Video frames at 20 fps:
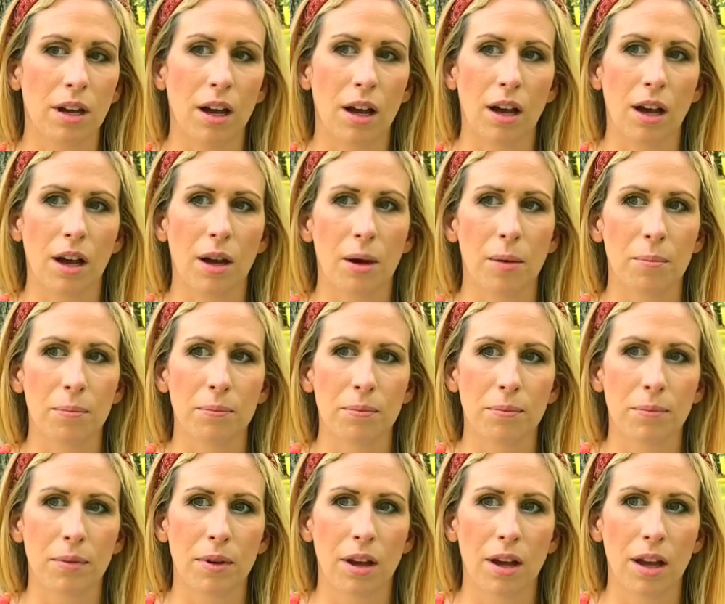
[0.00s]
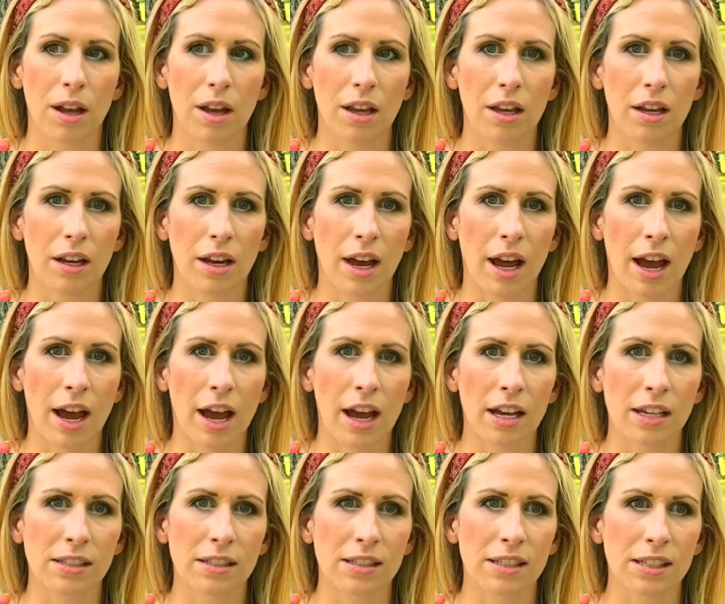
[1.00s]
Um, it
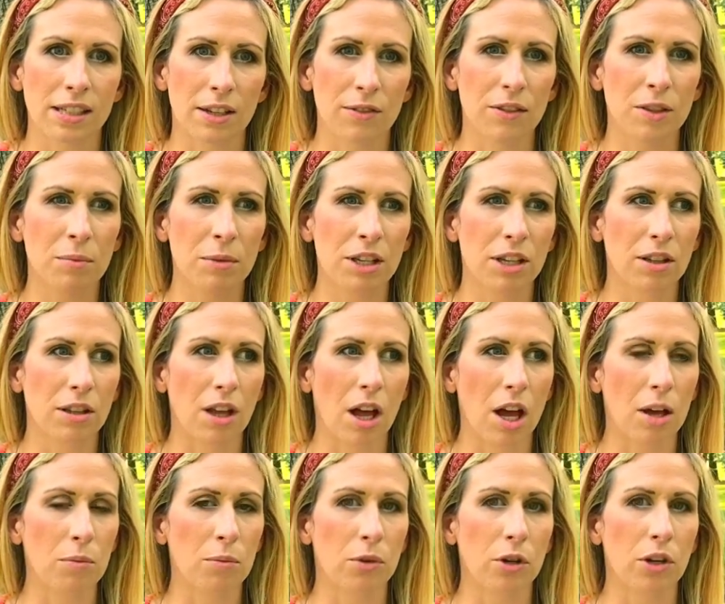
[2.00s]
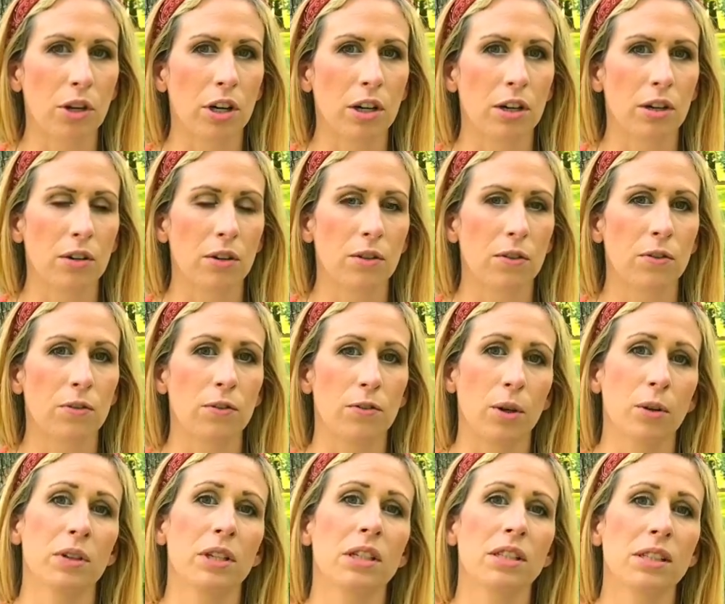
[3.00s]
has given me a lot more
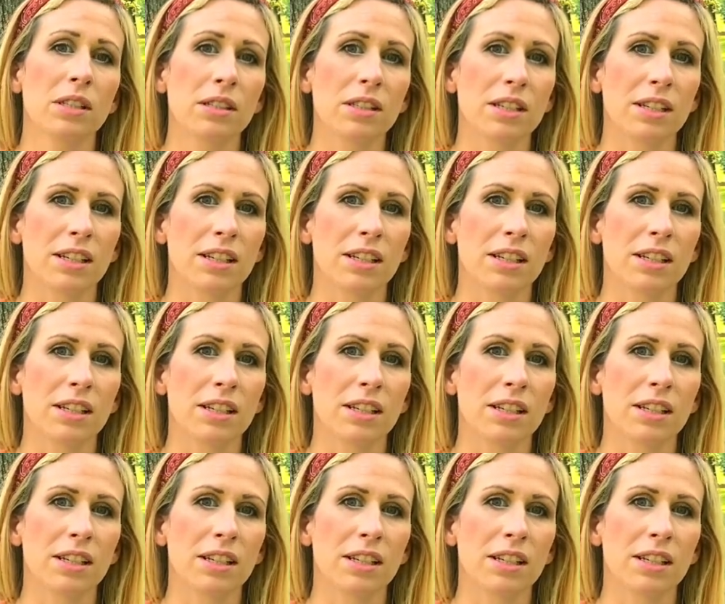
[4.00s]
focus.